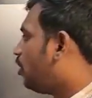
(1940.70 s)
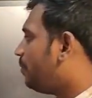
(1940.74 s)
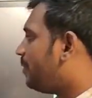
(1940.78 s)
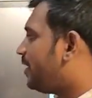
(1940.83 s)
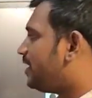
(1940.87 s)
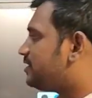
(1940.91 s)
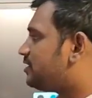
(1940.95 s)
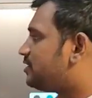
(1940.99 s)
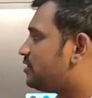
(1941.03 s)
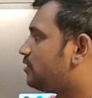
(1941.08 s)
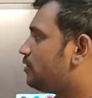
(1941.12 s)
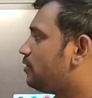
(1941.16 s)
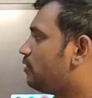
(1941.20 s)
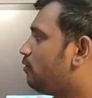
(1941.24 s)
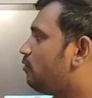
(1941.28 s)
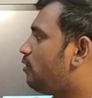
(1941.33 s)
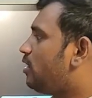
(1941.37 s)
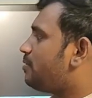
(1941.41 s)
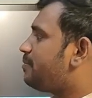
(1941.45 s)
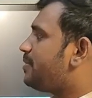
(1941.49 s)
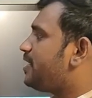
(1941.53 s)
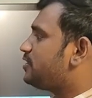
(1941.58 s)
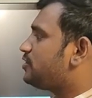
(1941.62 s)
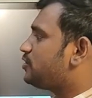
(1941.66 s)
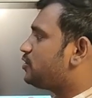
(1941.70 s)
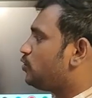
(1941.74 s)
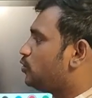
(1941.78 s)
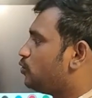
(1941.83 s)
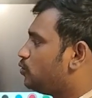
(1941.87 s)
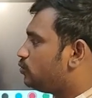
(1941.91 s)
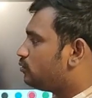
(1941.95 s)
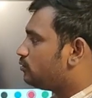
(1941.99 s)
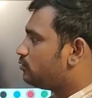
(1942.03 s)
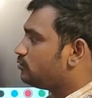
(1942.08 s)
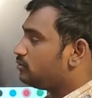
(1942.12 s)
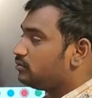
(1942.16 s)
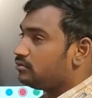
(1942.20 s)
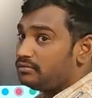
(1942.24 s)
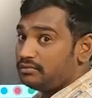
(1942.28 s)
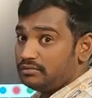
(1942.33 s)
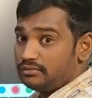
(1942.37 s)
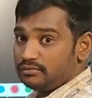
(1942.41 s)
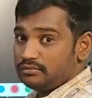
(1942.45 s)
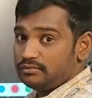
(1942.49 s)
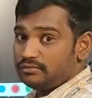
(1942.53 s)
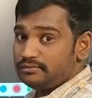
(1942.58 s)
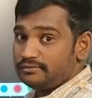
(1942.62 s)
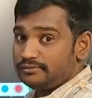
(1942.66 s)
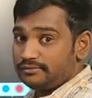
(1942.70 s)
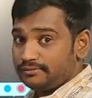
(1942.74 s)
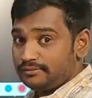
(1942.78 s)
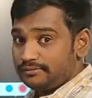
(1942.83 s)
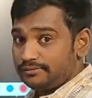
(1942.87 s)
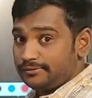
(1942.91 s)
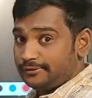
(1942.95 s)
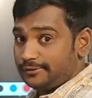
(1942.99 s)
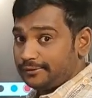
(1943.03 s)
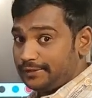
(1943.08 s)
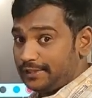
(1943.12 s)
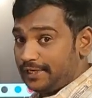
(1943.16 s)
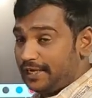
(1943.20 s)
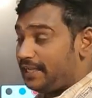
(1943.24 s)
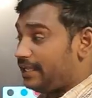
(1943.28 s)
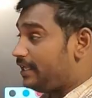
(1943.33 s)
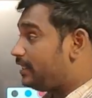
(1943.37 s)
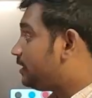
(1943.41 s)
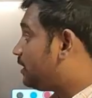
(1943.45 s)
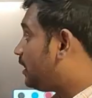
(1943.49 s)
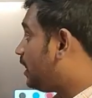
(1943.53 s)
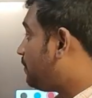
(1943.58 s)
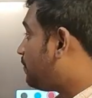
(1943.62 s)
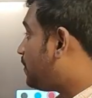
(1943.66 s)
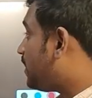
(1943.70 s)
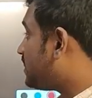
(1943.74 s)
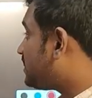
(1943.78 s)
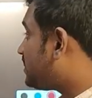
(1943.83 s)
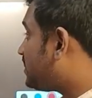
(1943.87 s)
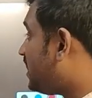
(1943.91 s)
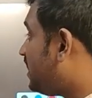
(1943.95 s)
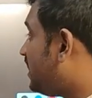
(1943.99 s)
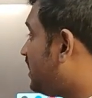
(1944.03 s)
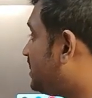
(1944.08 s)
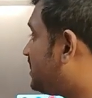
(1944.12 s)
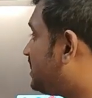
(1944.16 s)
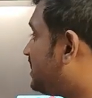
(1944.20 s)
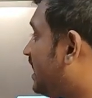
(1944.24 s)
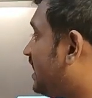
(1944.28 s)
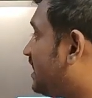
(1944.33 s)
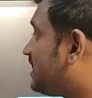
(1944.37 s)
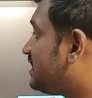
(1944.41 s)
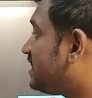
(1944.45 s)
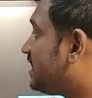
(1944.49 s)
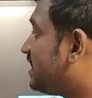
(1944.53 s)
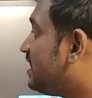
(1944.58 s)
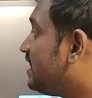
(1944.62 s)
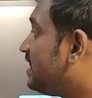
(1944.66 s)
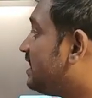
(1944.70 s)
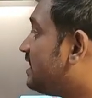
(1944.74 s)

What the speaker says: How much? 1 plus 2. 3. 3 plus 3. 6.